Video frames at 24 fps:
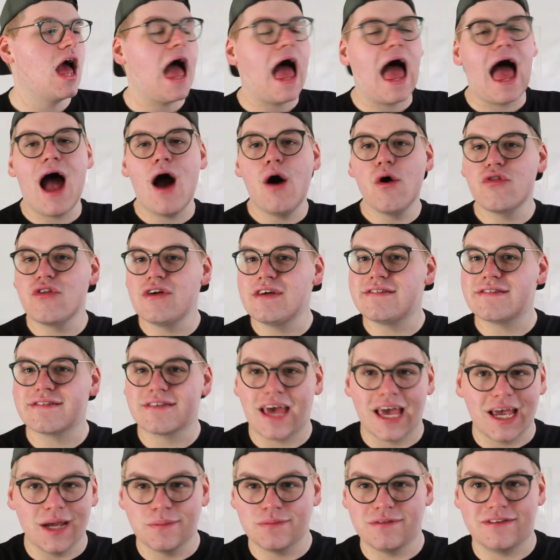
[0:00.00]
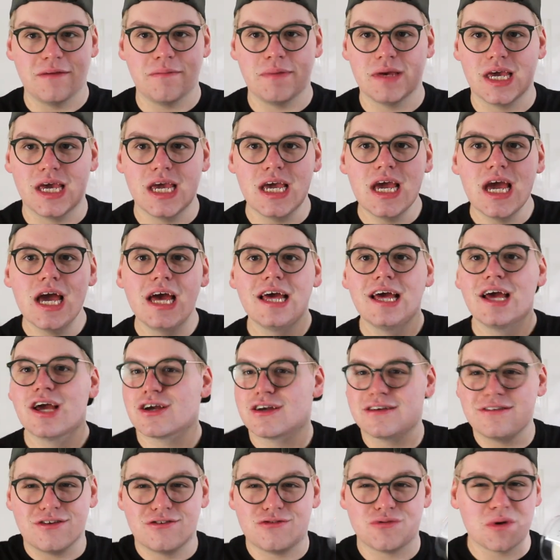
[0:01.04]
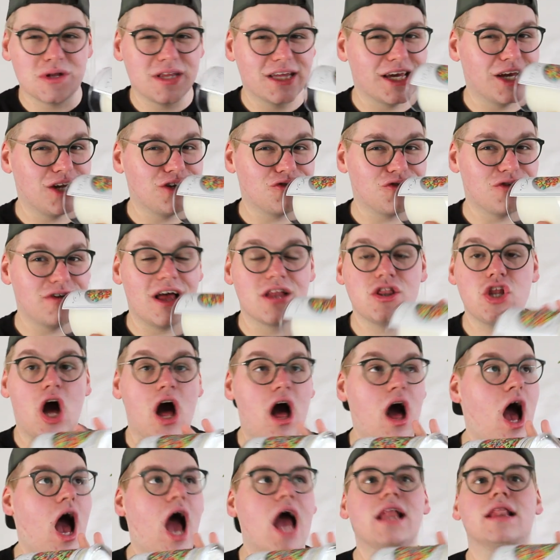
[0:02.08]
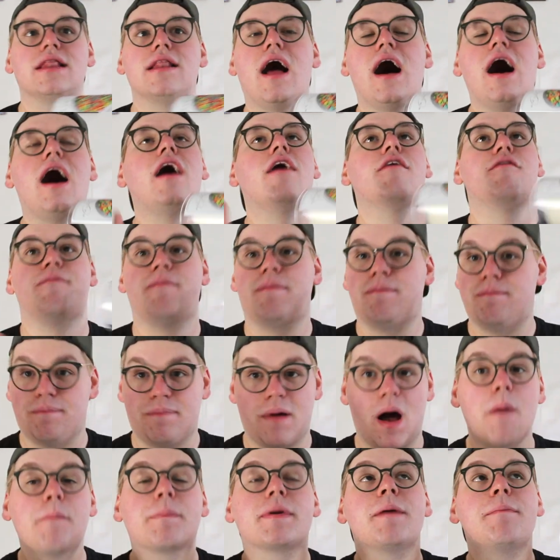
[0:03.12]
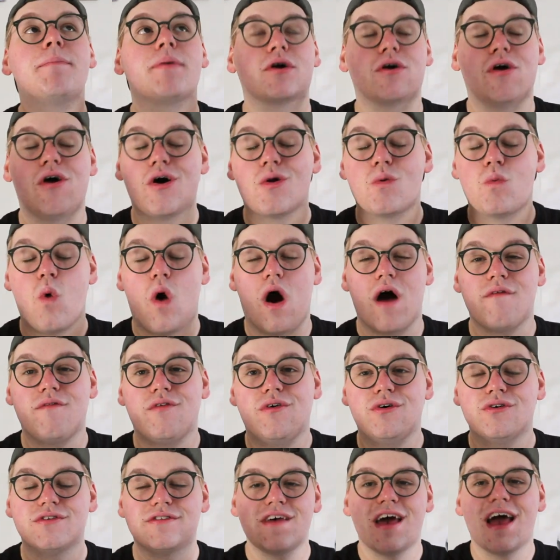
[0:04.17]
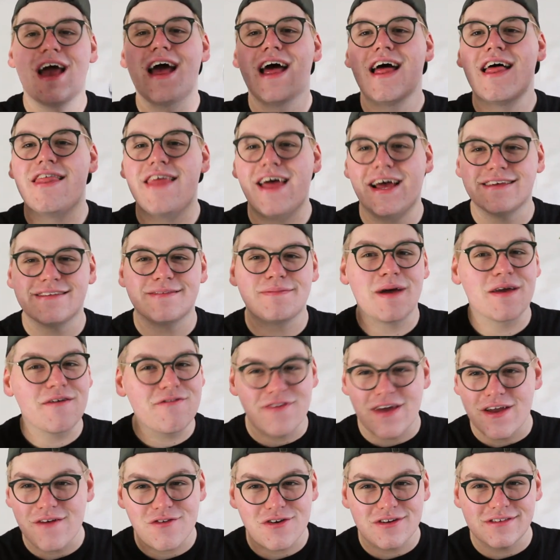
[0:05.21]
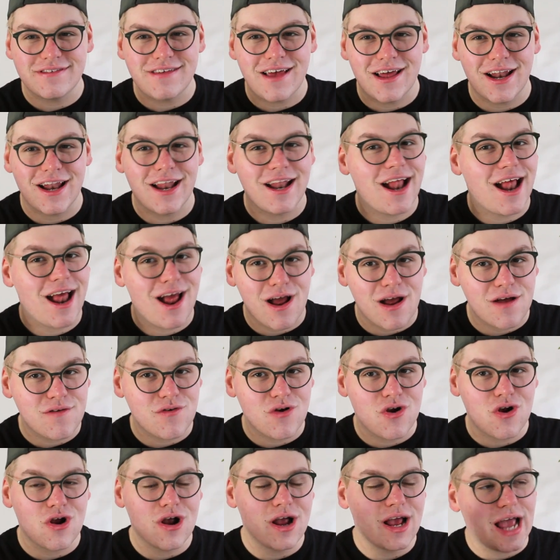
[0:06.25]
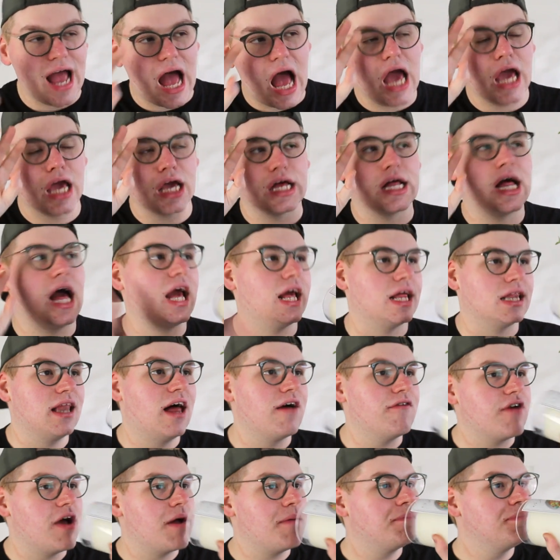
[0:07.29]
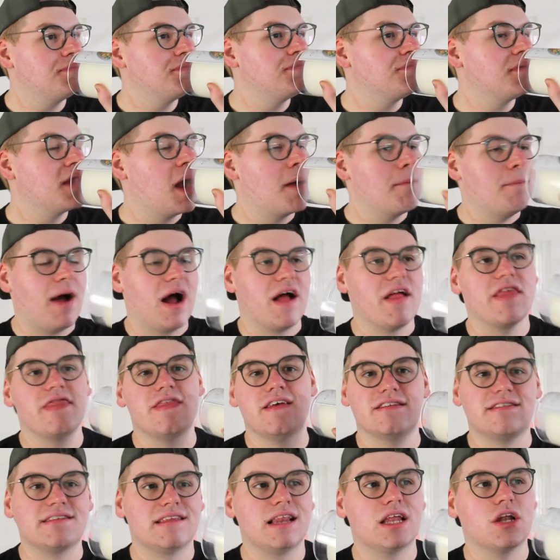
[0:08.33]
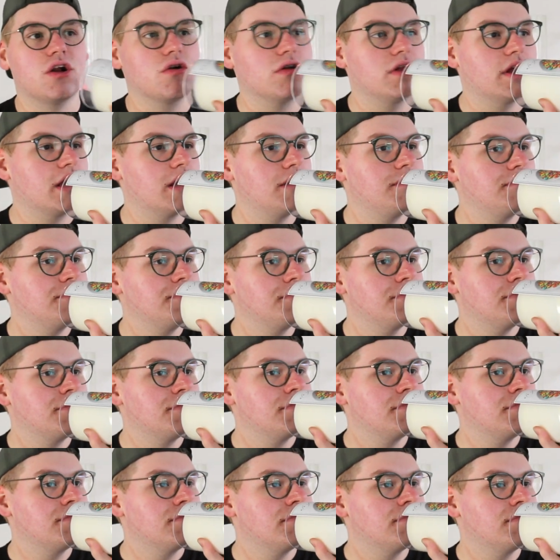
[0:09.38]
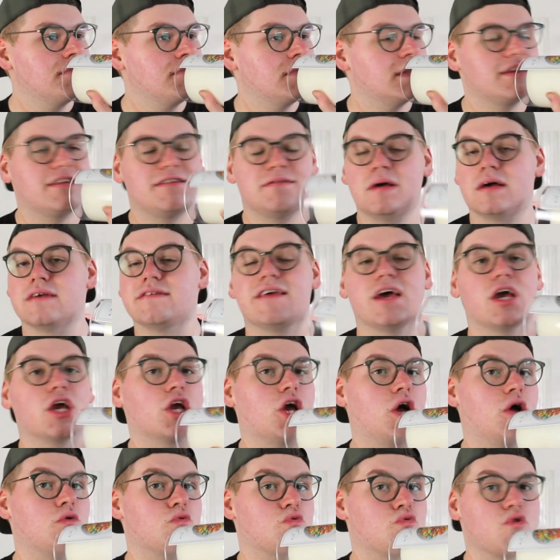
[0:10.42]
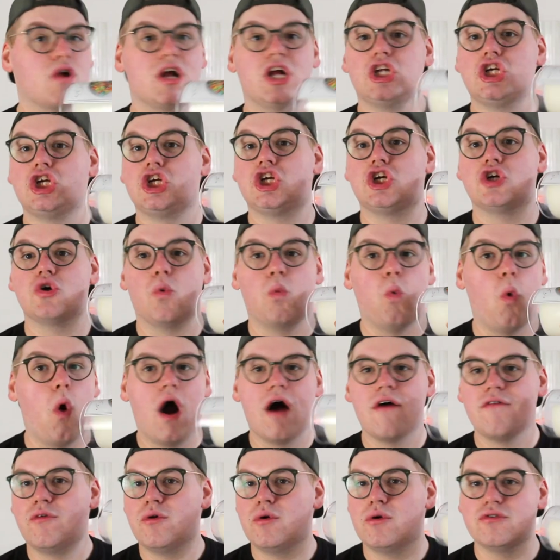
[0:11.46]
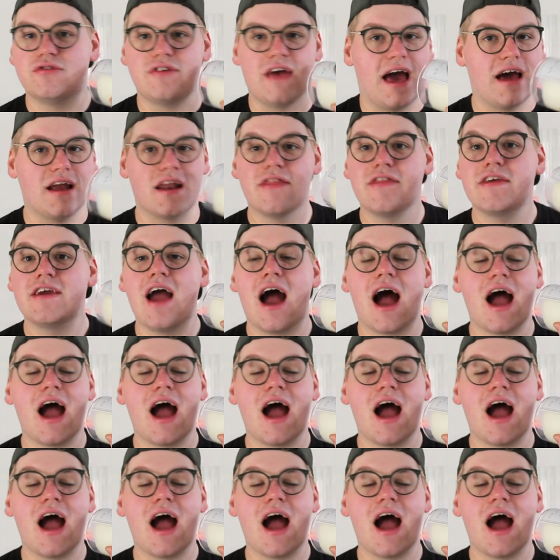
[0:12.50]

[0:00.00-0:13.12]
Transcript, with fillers: how this came to be because it's really interesting. Not I love pumpkin pecan waffles. That is my favorite scent ever. I, I love it. But this literally smells like rich waffles out of the